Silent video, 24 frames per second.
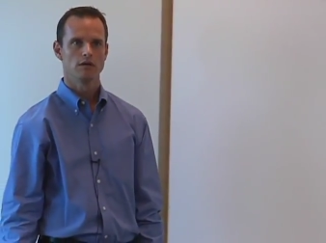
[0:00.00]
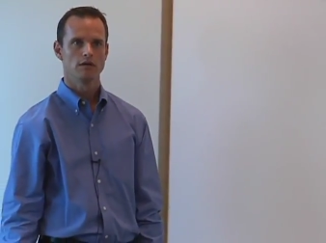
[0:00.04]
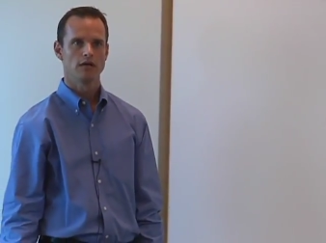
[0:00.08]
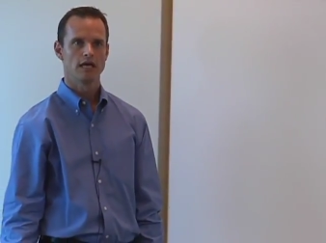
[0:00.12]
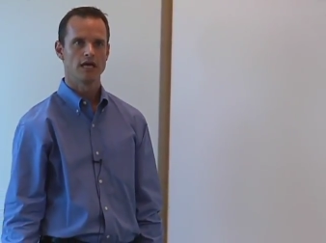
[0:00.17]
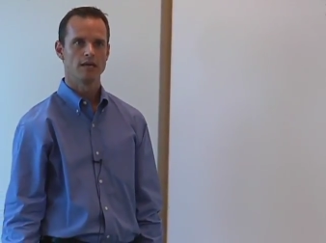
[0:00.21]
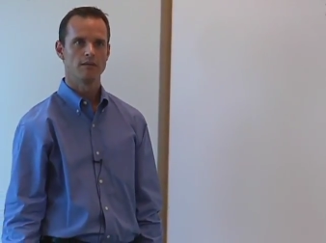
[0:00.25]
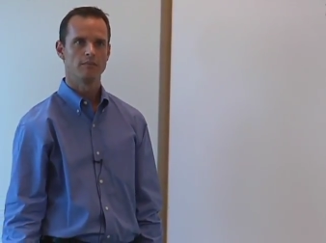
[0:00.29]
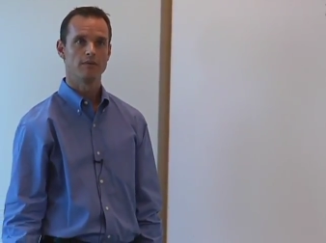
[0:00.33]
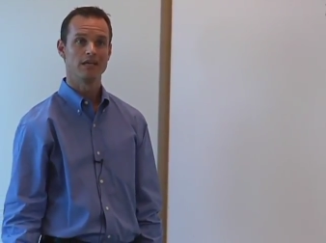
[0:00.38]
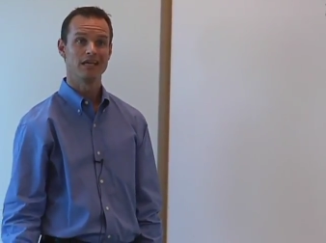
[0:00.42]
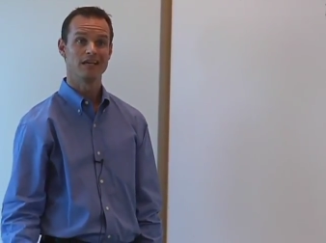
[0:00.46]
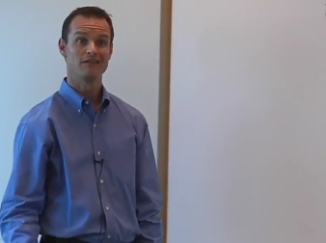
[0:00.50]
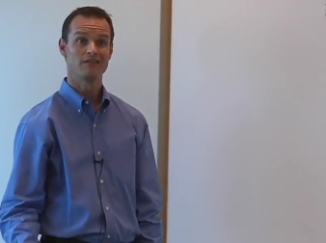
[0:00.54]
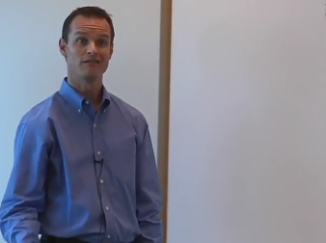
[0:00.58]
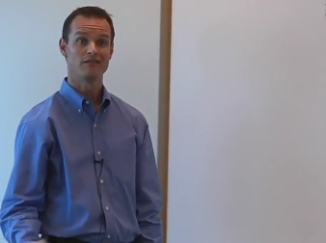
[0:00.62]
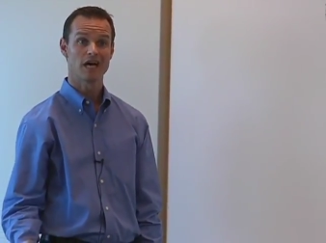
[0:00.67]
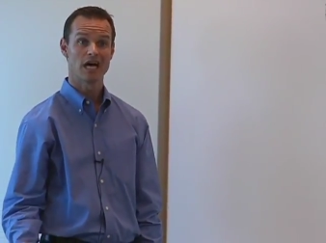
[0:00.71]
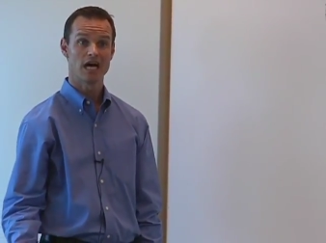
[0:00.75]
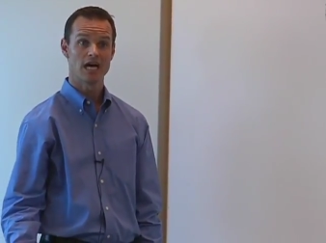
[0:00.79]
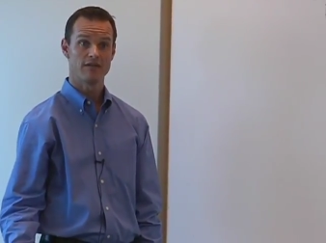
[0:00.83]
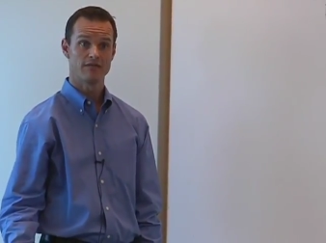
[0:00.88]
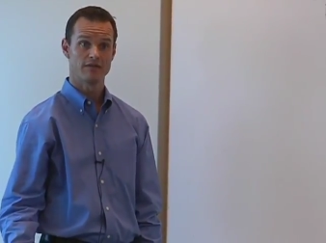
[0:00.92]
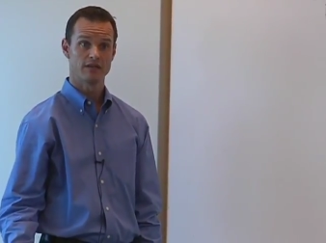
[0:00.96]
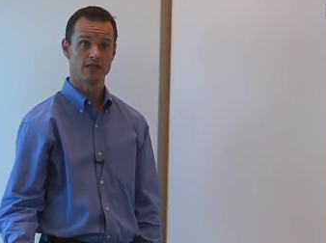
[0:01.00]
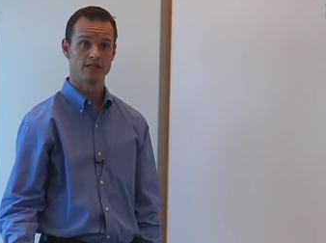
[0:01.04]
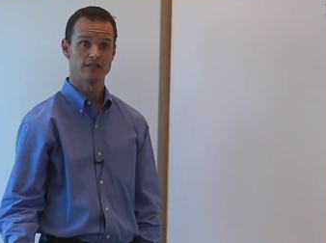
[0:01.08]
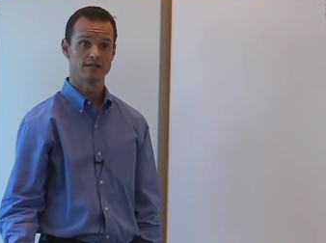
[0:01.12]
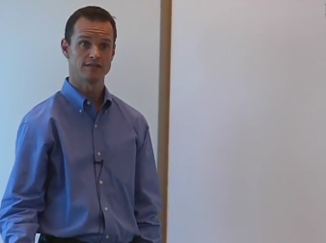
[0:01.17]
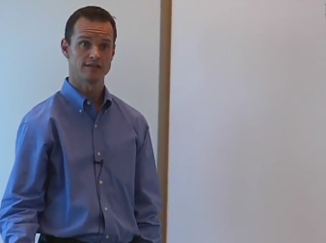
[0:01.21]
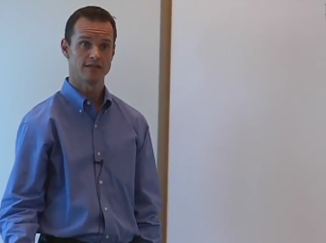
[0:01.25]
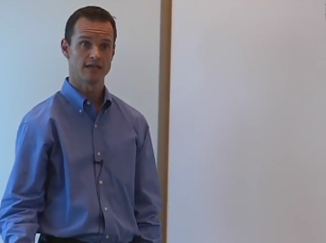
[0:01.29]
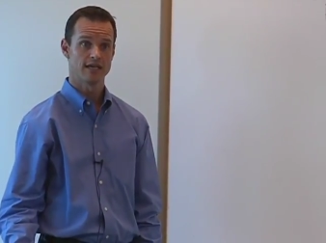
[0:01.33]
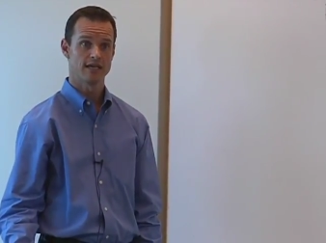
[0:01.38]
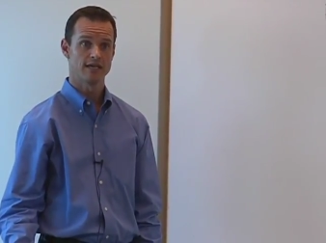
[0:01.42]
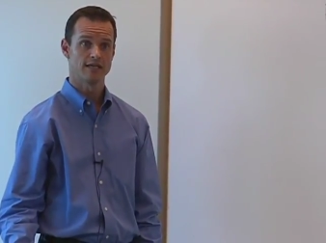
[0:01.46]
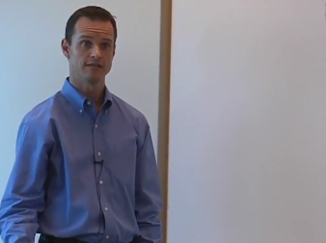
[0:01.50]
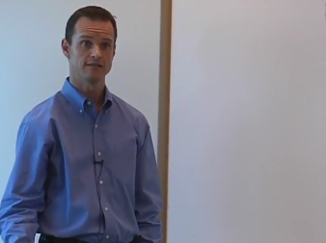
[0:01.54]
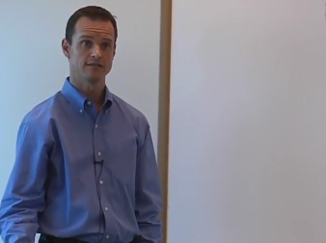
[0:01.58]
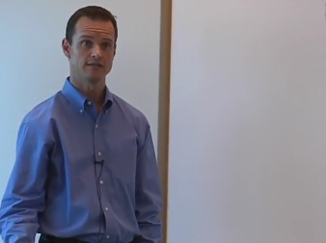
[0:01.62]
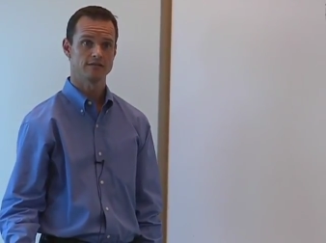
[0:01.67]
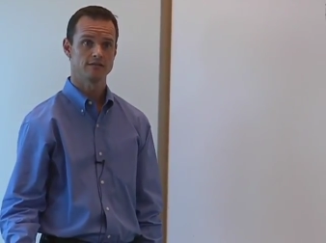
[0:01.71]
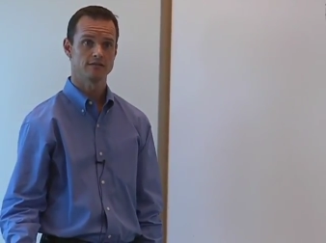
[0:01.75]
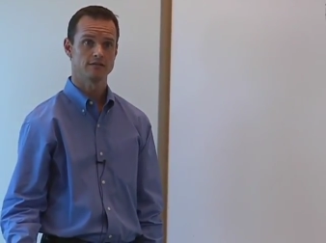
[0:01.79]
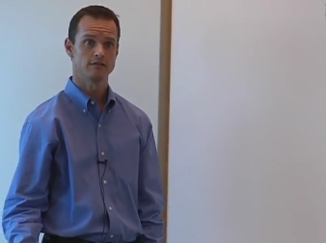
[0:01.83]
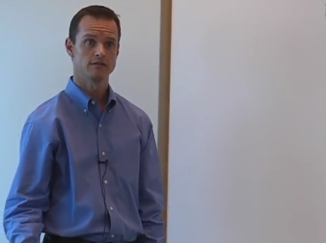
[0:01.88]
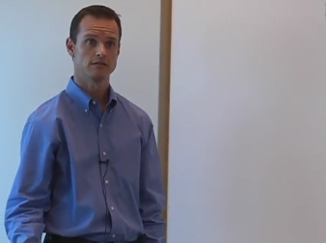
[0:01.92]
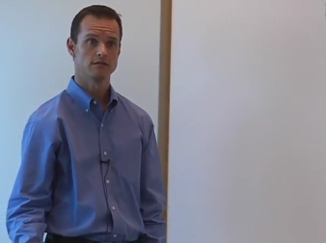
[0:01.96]
n being 5 in this
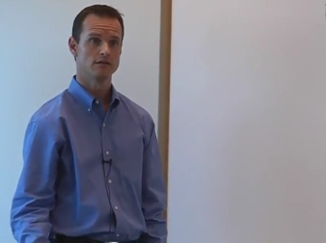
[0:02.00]
case,